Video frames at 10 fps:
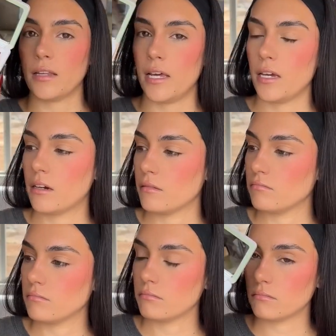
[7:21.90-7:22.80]
Like,
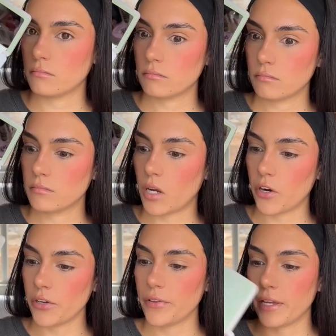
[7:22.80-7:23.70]
are
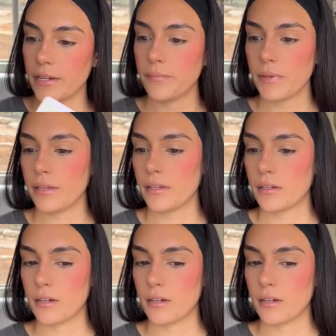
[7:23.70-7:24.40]
you kidding me?